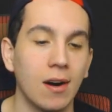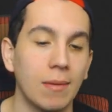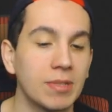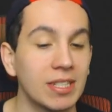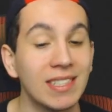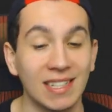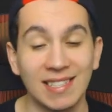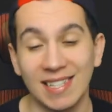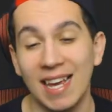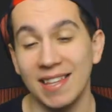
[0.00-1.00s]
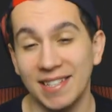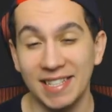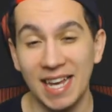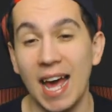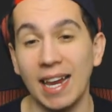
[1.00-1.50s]
So I'm just gonna say
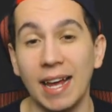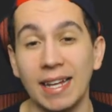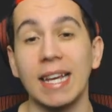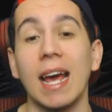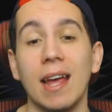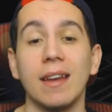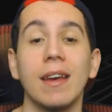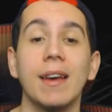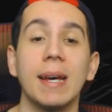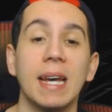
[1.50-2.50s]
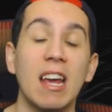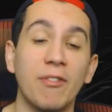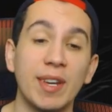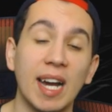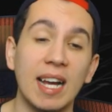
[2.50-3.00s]
this yet again.
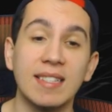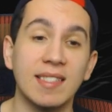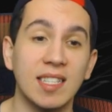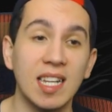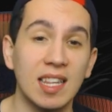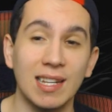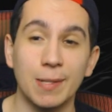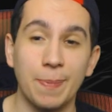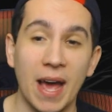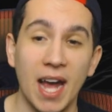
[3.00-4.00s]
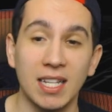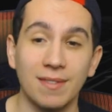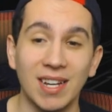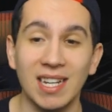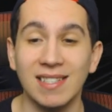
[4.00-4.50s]
If you guys see these packs,
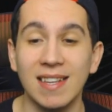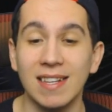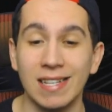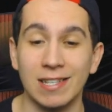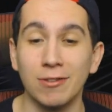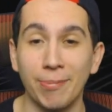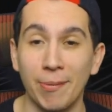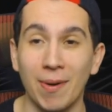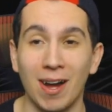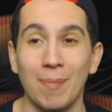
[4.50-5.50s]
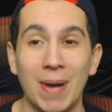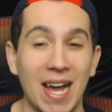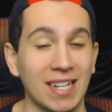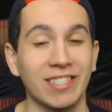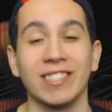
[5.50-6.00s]
if you guys see these Super Ball
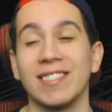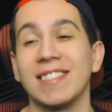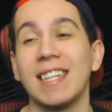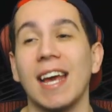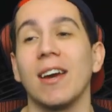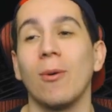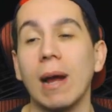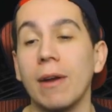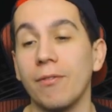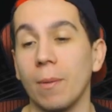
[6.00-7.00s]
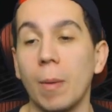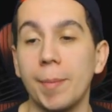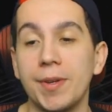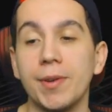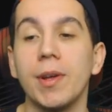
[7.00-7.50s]
packs, just stay away from
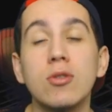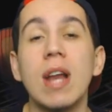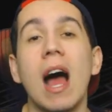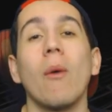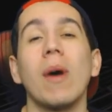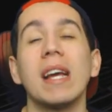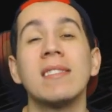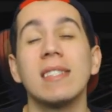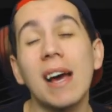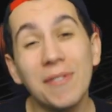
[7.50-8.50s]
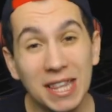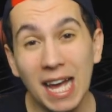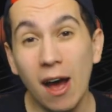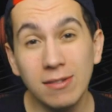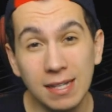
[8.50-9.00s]
them, dude. Do not waste
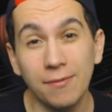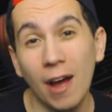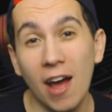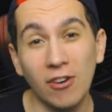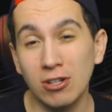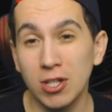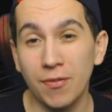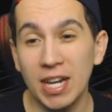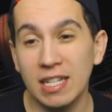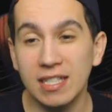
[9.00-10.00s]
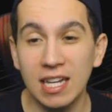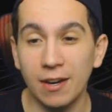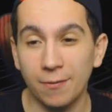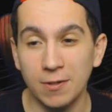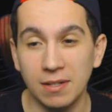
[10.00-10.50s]
7,500
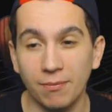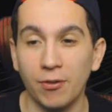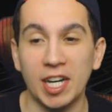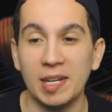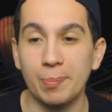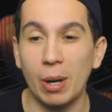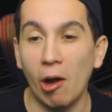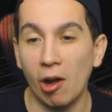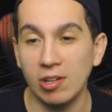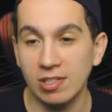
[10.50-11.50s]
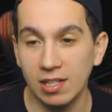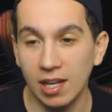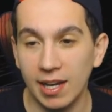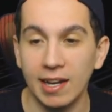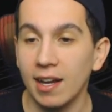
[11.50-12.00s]
VC for some freaking balls.
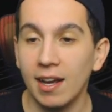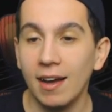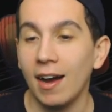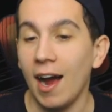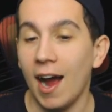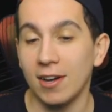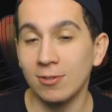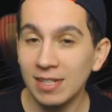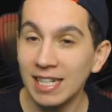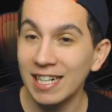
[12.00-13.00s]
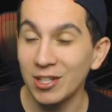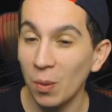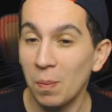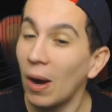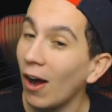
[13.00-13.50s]
Like, I don't need
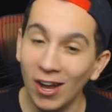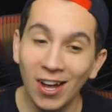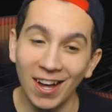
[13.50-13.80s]
your ball.